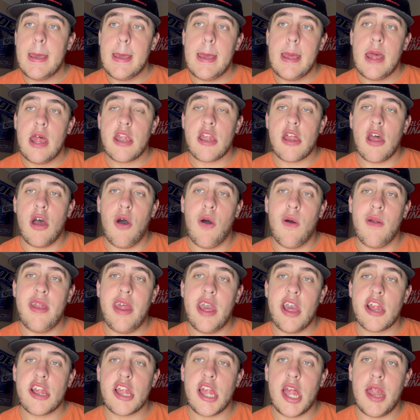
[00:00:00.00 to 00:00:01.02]
So
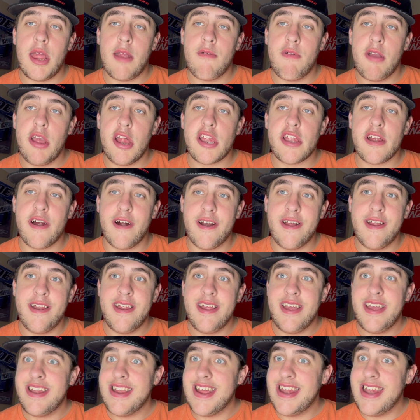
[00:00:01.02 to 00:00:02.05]
next time they restarted,
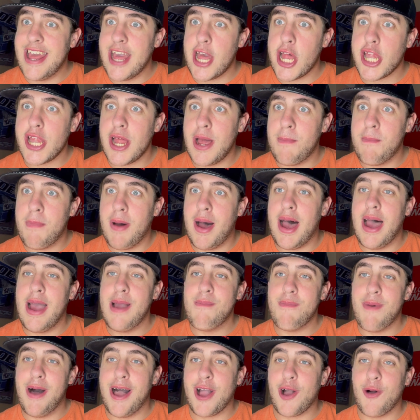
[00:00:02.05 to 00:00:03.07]
the next time by,
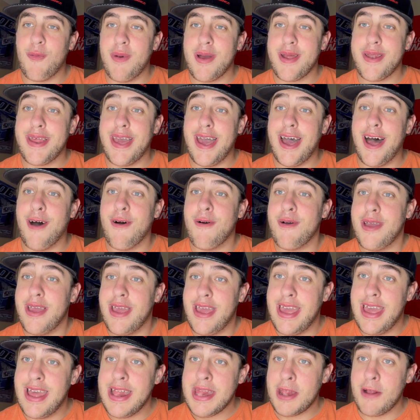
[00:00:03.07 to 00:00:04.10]
Michael McDowell
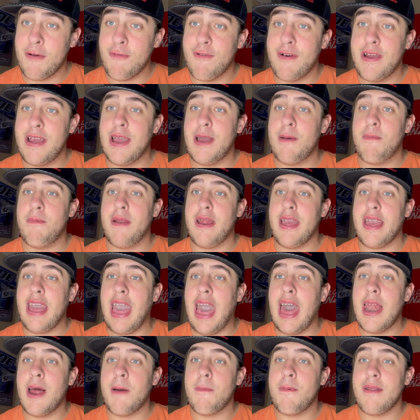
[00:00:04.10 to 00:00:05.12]
hit the ramp, and he
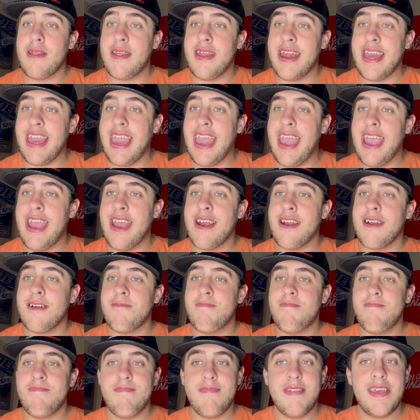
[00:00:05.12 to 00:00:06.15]
got up into the
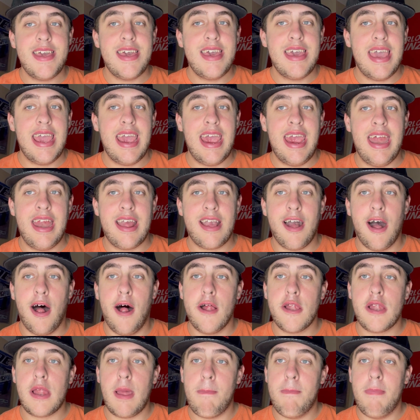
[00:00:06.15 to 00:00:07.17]
air and
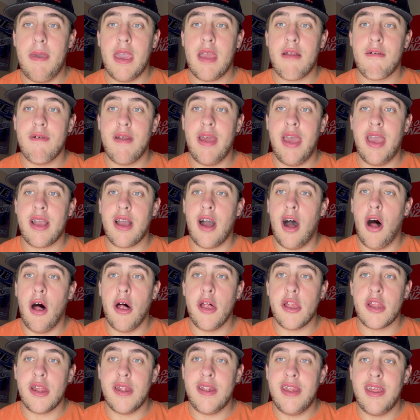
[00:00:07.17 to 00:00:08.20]
caused a big wreck.
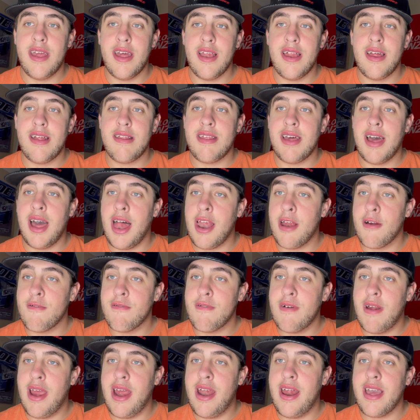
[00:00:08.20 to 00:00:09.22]
Austin Dillon, Tyler
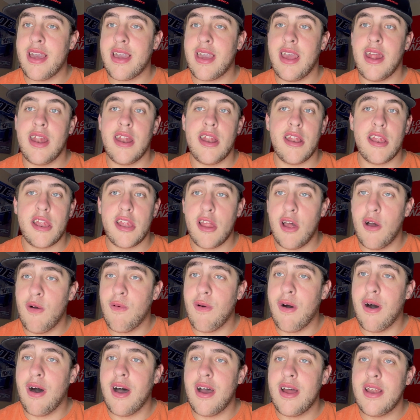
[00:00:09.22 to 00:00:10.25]
Reddick, and so
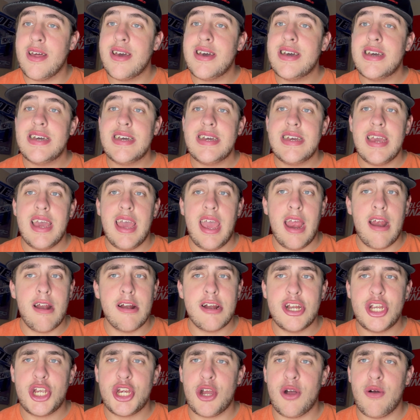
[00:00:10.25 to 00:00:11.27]
on.
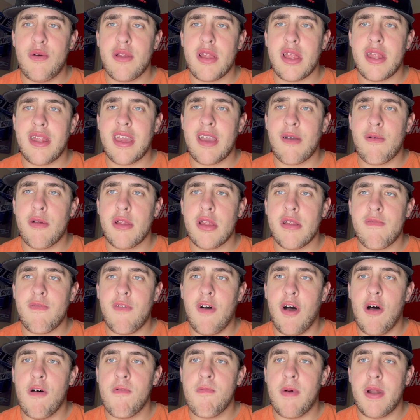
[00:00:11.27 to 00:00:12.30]
Eric Jones, I think, was
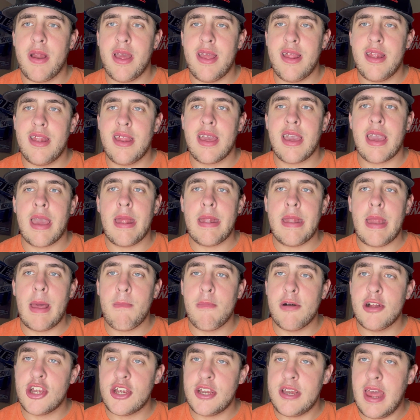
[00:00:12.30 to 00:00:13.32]
involved, but he didn't get that
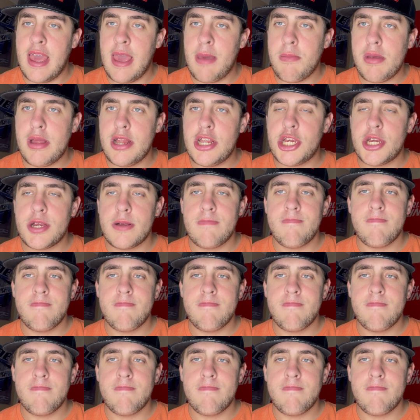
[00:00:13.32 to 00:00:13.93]
much damage.